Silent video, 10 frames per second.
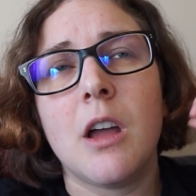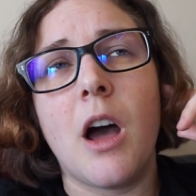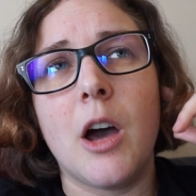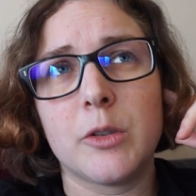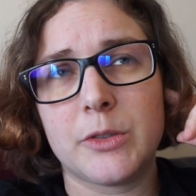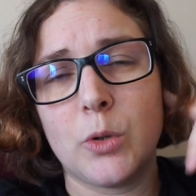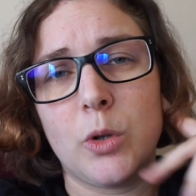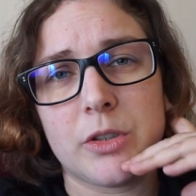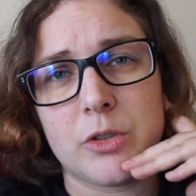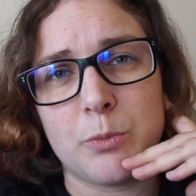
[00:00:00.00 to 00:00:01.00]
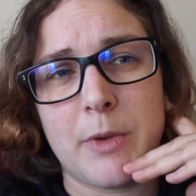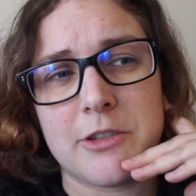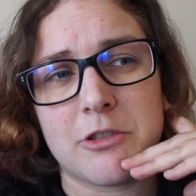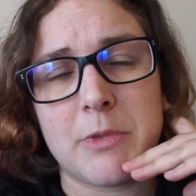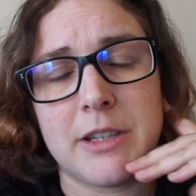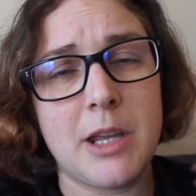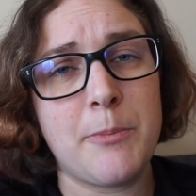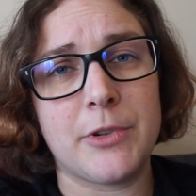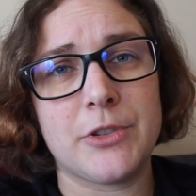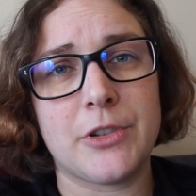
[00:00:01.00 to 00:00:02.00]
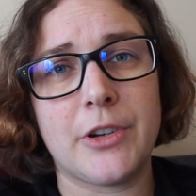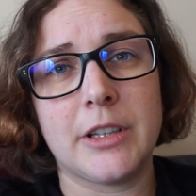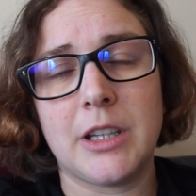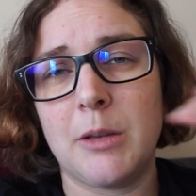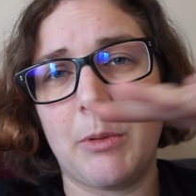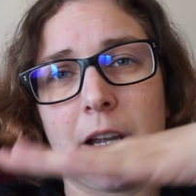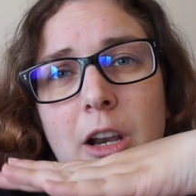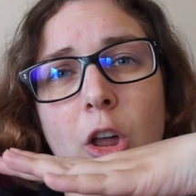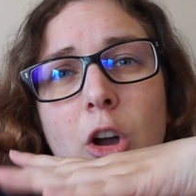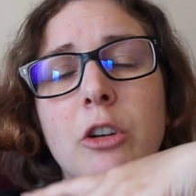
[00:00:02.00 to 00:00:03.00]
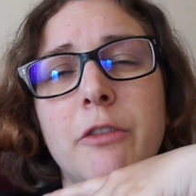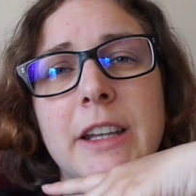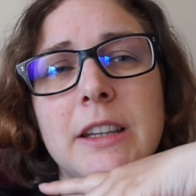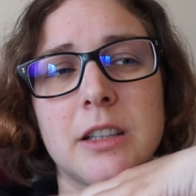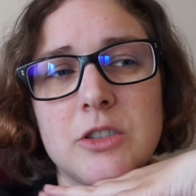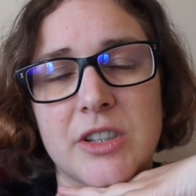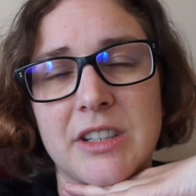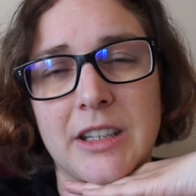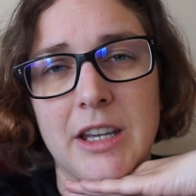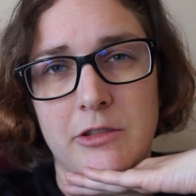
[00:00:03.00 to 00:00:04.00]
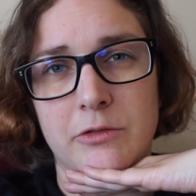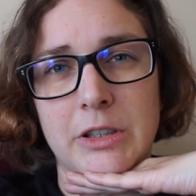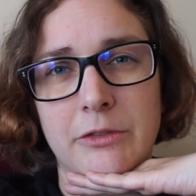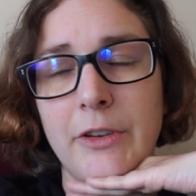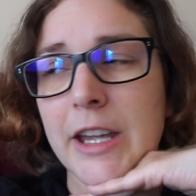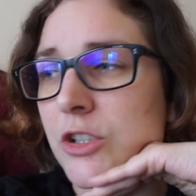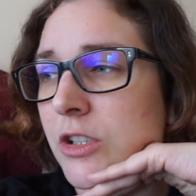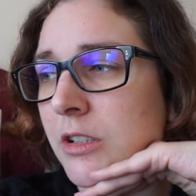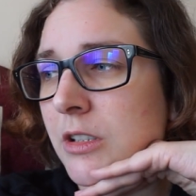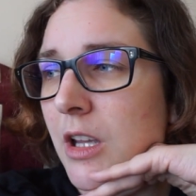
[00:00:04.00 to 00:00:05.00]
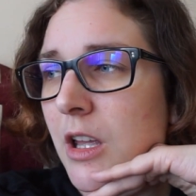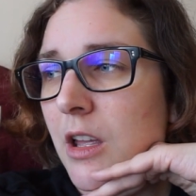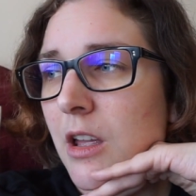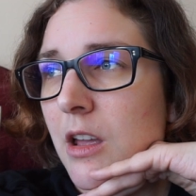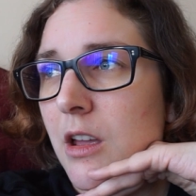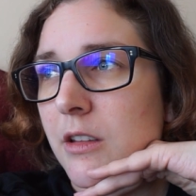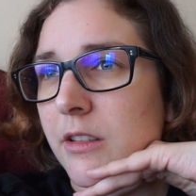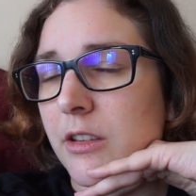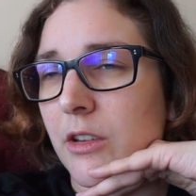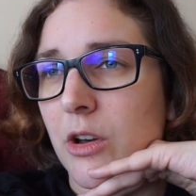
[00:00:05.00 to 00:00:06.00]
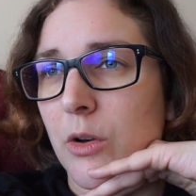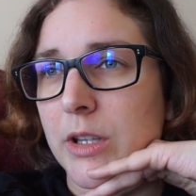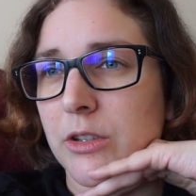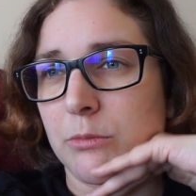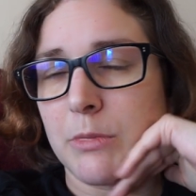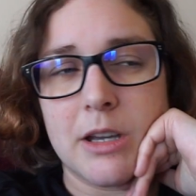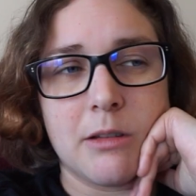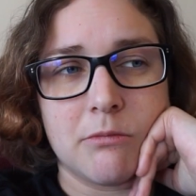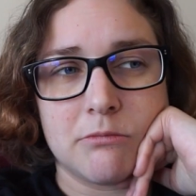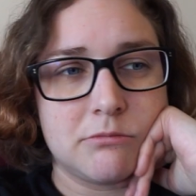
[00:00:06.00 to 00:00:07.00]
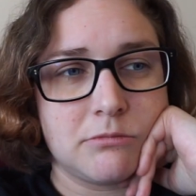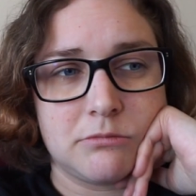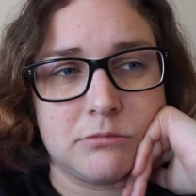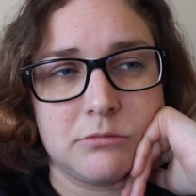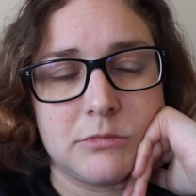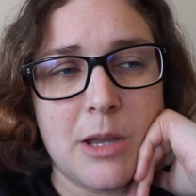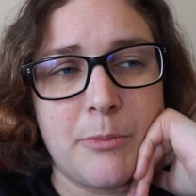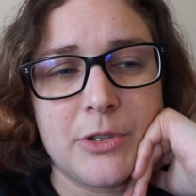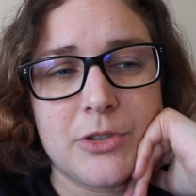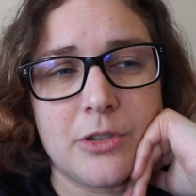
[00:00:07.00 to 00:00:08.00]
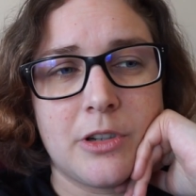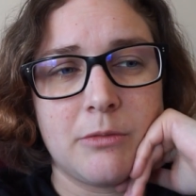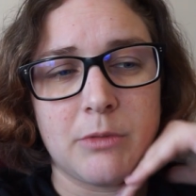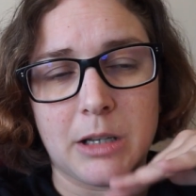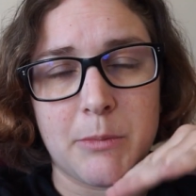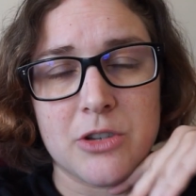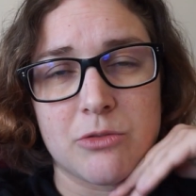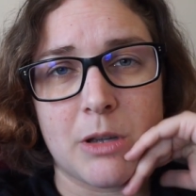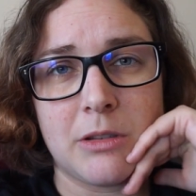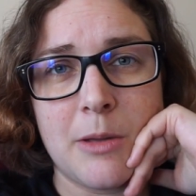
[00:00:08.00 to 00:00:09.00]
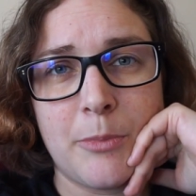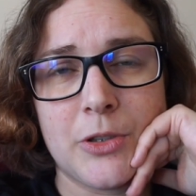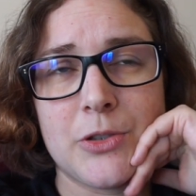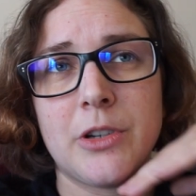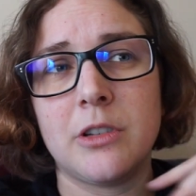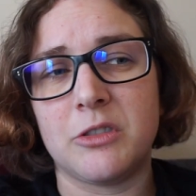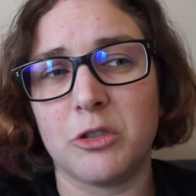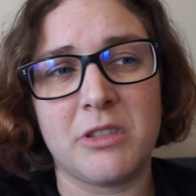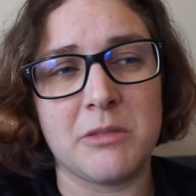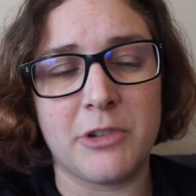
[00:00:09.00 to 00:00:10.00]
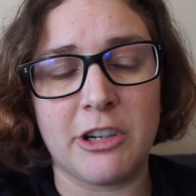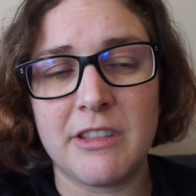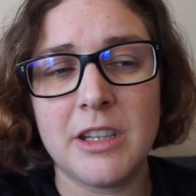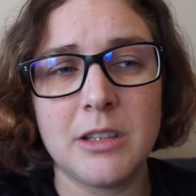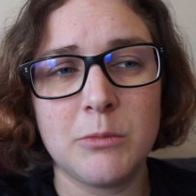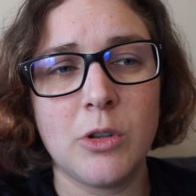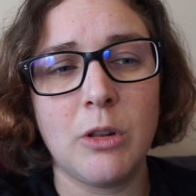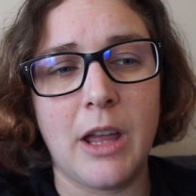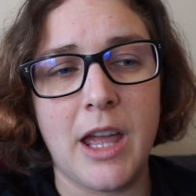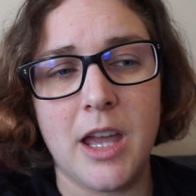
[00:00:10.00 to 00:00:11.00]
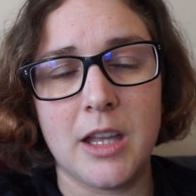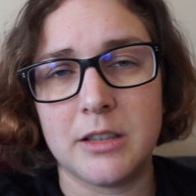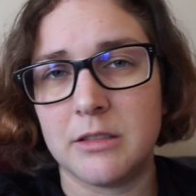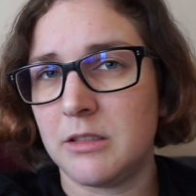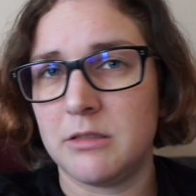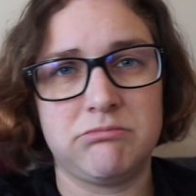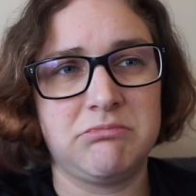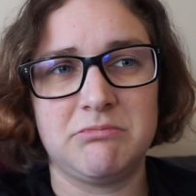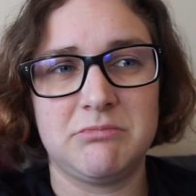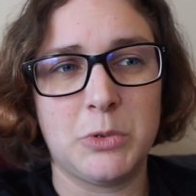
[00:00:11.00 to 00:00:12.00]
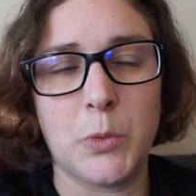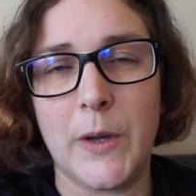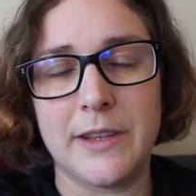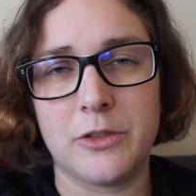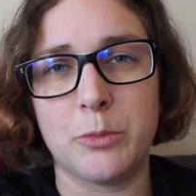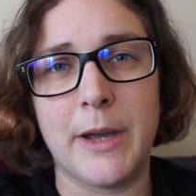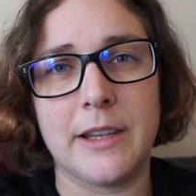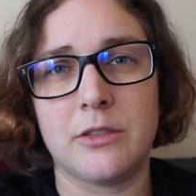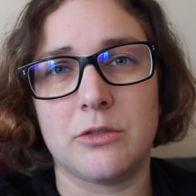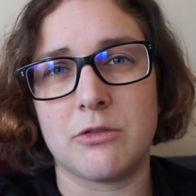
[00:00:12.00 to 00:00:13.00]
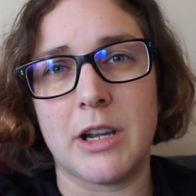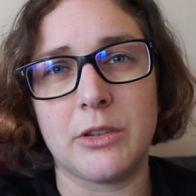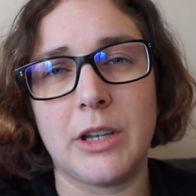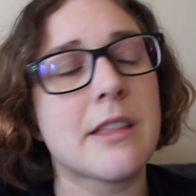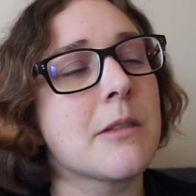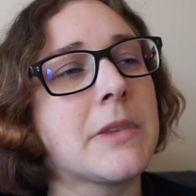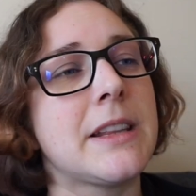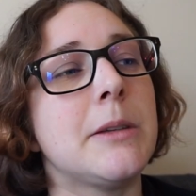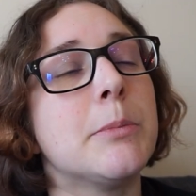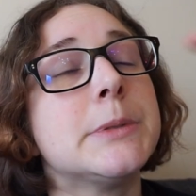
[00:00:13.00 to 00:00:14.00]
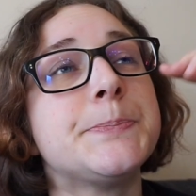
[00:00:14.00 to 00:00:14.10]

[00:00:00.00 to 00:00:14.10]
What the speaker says: I was told to measure my temperature and keep like a log of it, just in case of the infection. So I took my temperature, like measured my temperature, took some paracetamol and went to bed to try to get some sleep.